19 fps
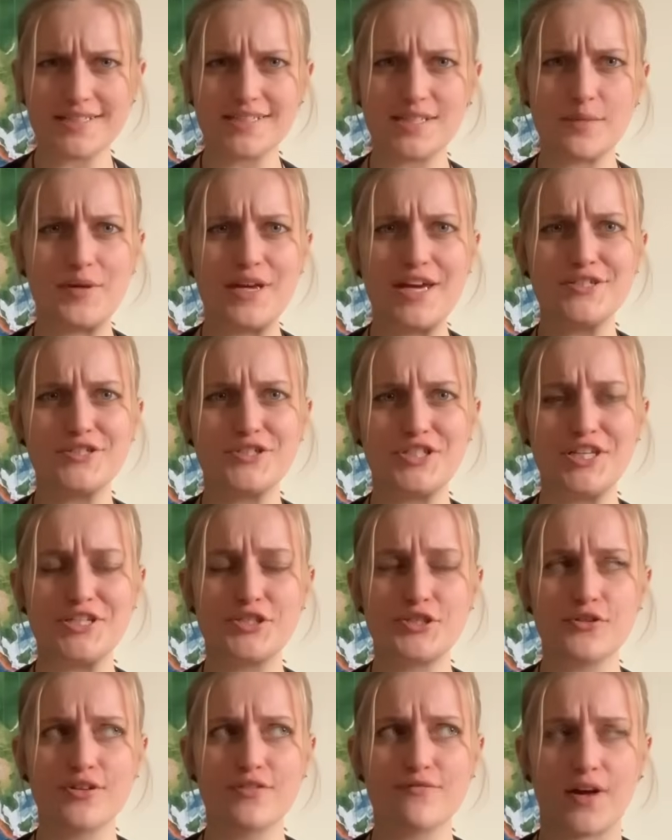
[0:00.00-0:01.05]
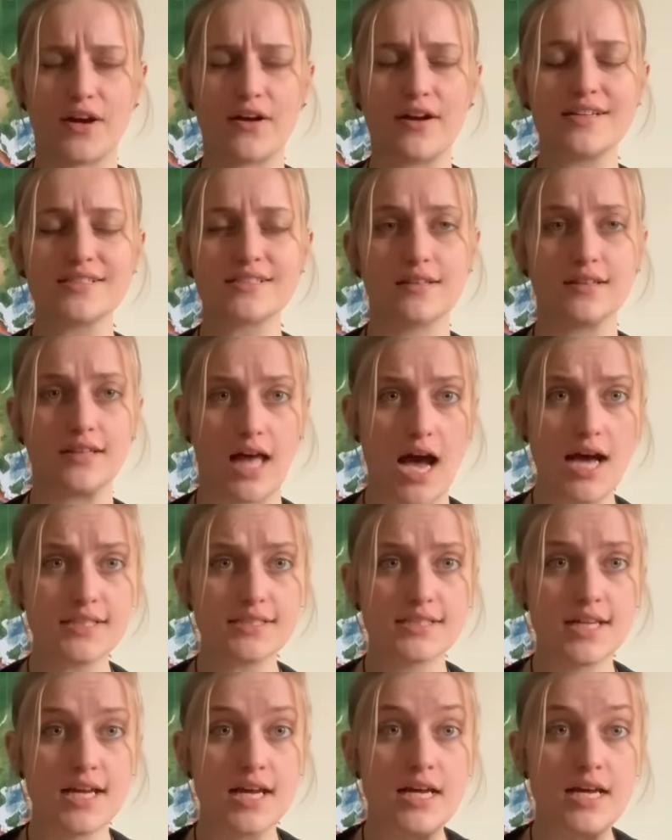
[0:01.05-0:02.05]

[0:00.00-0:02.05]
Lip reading: as a PhD student varies a lot.